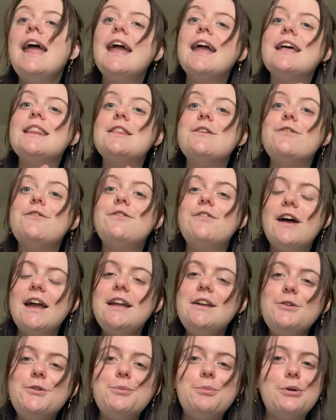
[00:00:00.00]
And the
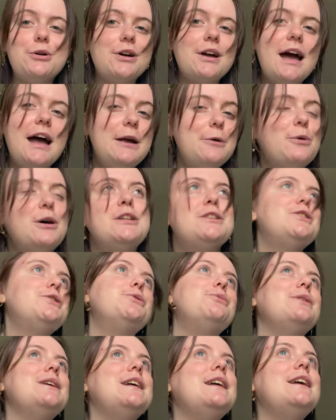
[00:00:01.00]
final book I want
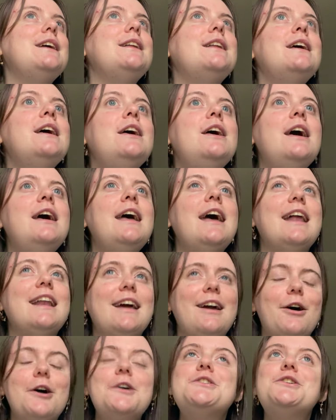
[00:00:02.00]
to read,
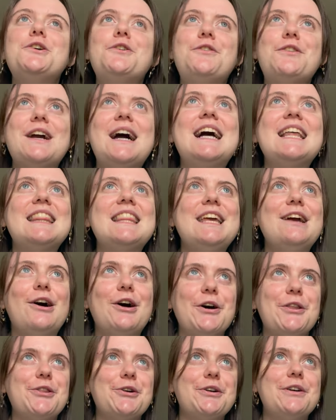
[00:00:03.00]
and I also forgot the
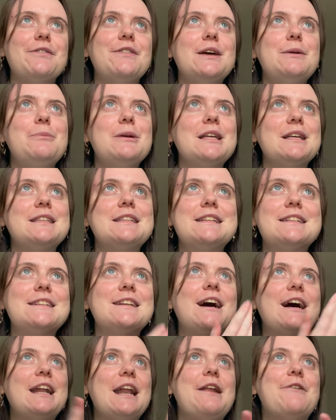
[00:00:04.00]
author of it because it's
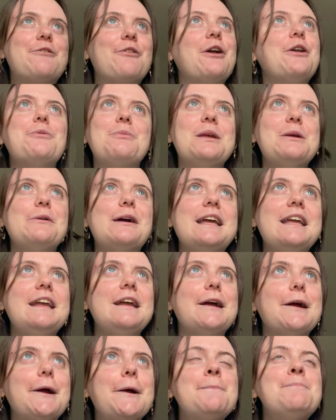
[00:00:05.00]
not in front of me right
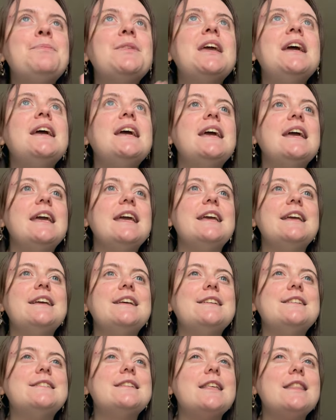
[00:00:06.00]
here,
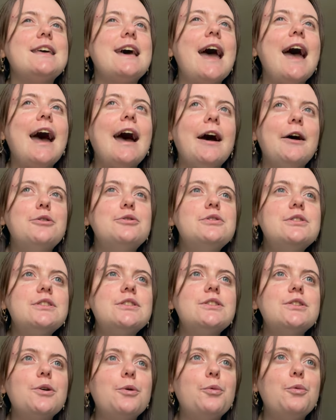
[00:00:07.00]
is The
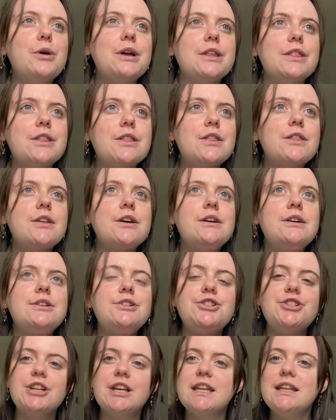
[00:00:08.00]
House with
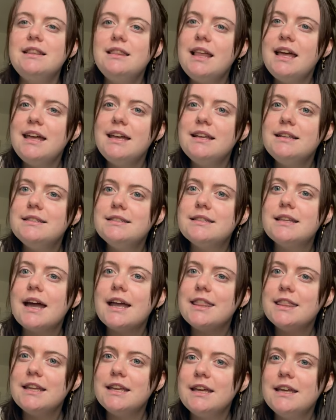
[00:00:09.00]
Chicken Legs,
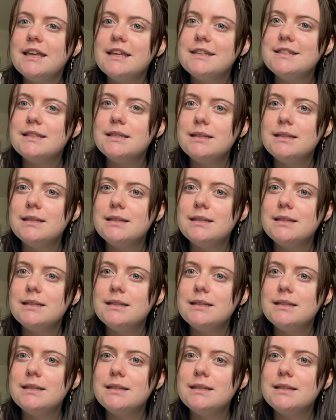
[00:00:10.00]
I think is the